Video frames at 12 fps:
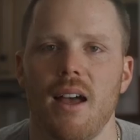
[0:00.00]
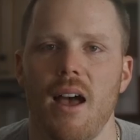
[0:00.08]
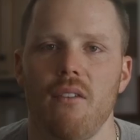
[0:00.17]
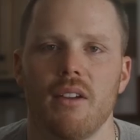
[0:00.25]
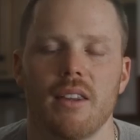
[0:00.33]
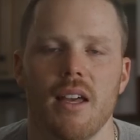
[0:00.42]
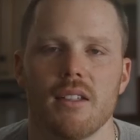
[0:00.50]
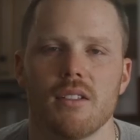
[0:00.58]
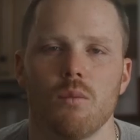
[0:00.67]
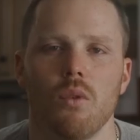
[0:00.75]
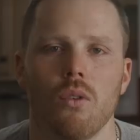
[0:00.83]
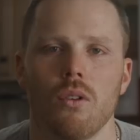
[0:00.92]
having that
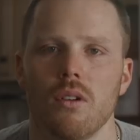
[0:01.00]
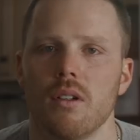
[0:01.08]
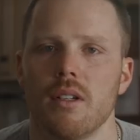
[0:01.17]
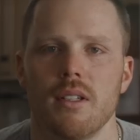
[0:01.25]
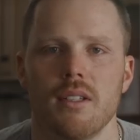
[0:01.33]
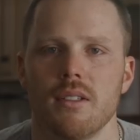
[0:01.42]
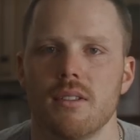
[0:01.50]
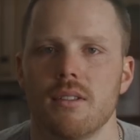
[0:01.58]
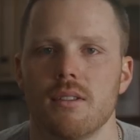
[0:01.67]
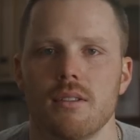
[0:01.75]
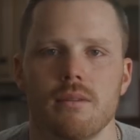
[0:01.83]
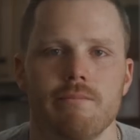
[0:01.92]
support
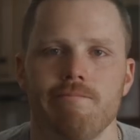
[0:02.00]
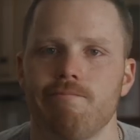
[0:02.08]
is,